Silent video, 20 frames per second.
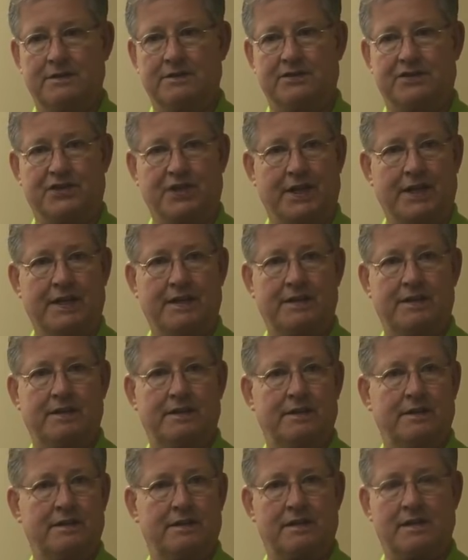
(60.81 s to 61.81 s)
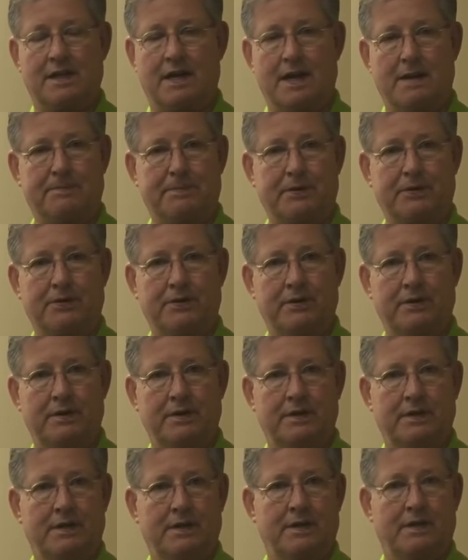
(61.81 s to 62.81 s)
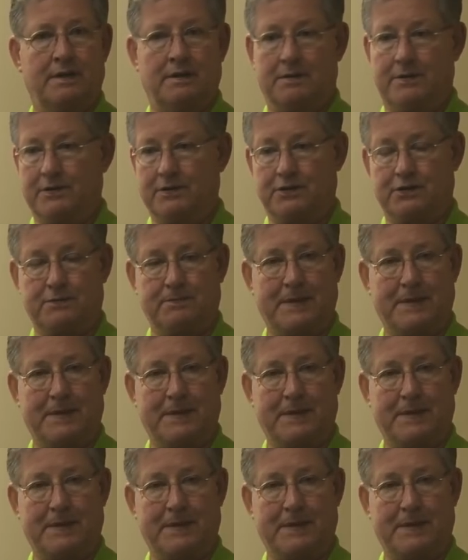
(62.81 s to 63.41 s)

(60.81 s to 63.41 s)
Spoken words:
zinc, copper, there's